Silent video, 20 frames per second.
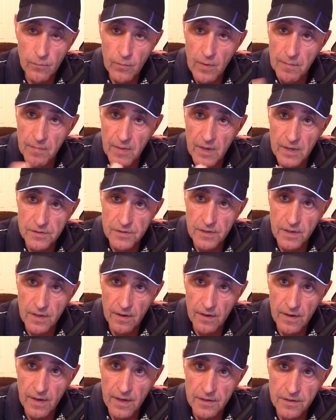we're mounting
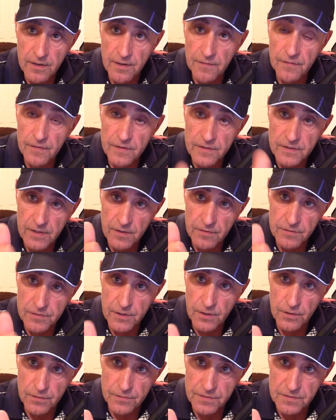our gun differently. So it
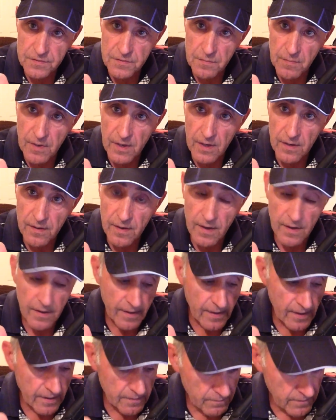tells us about our
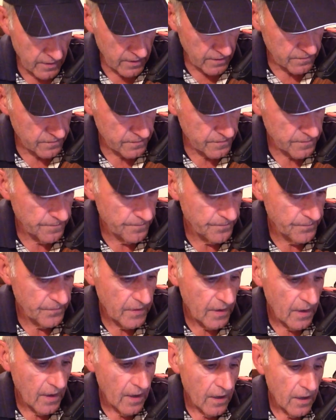gun mount.
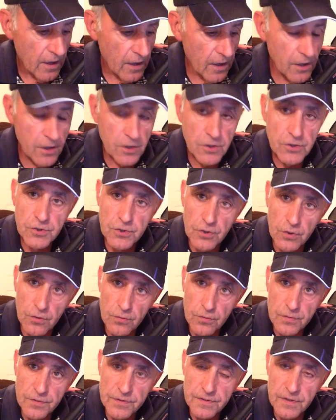It
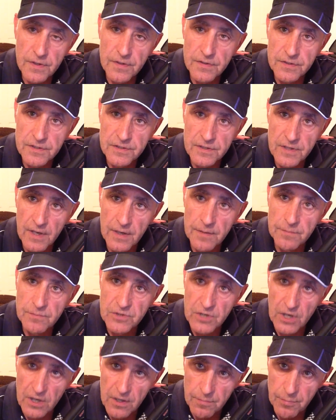ensures the same
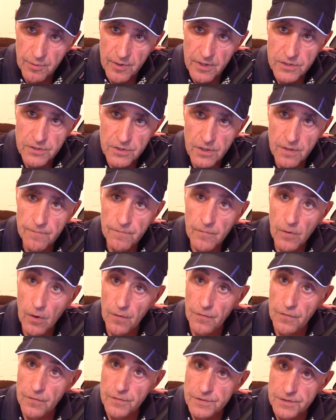cheek pressure
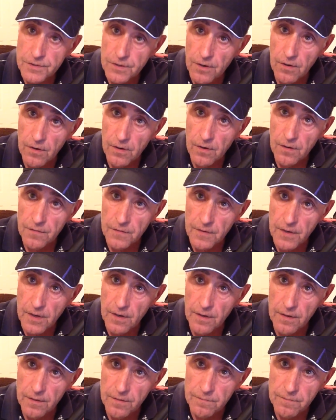on the stock, on the
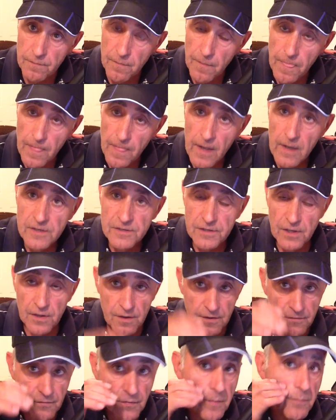comb, so
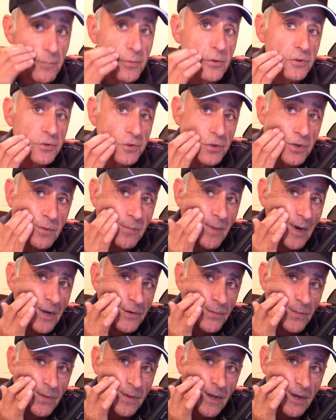that if we push too
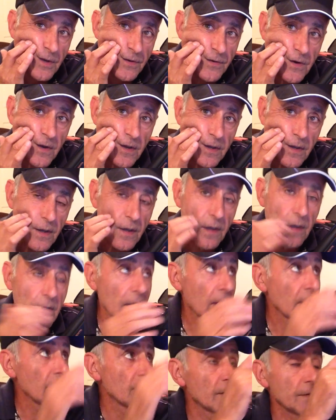much with our cheek,
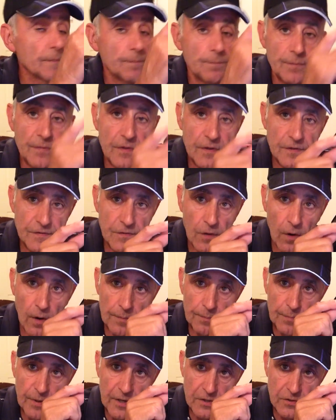the
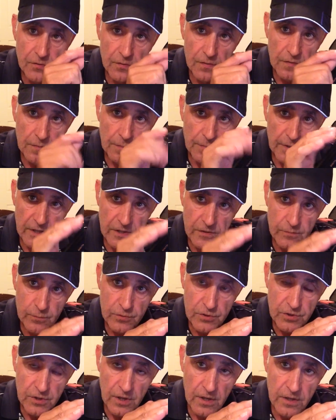sight picture on the beads will
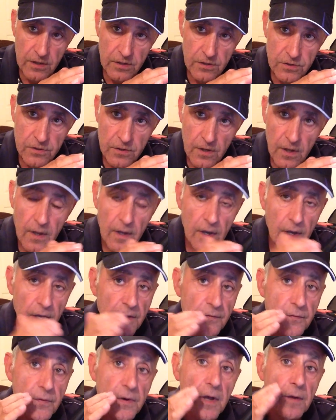change, and
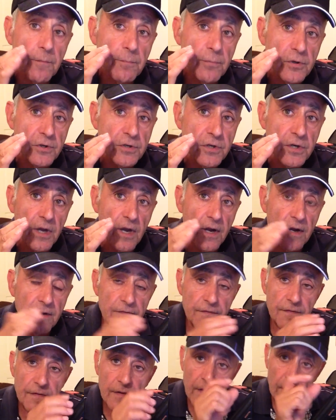if we don't push
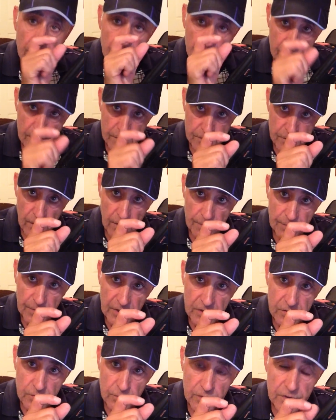enough, the sight
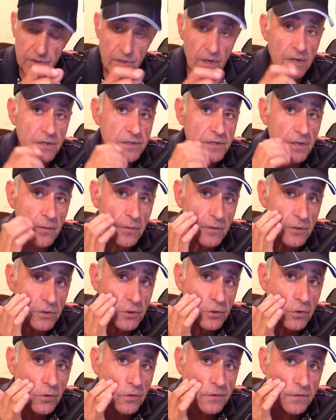picture will change. So it
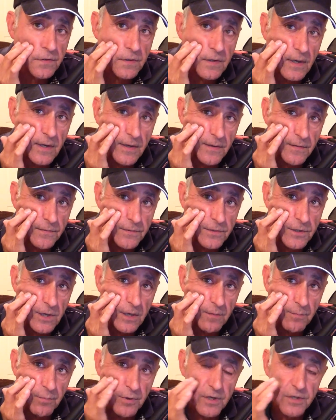ensures that our
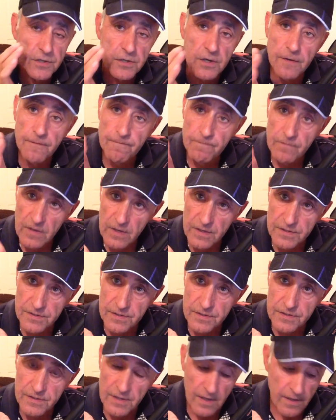cheek pressure is
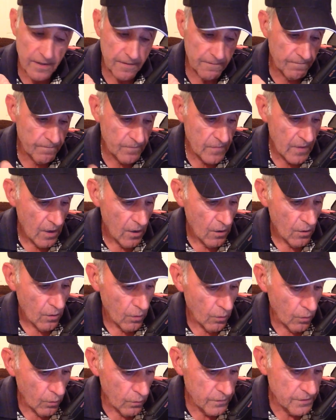the same
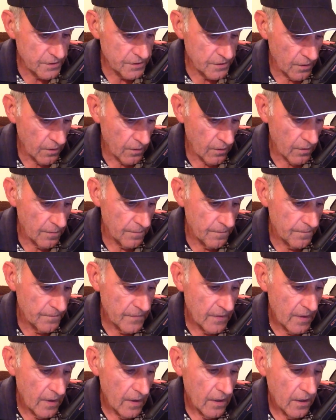all the time.
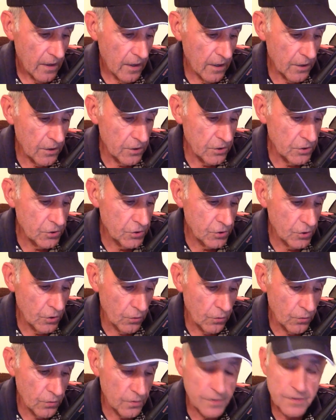It
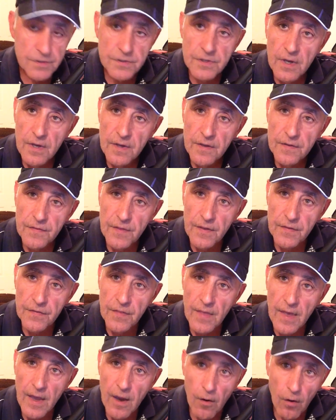ensures that
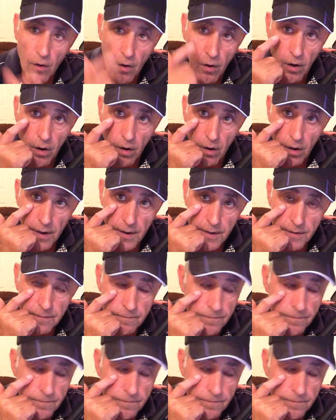our eye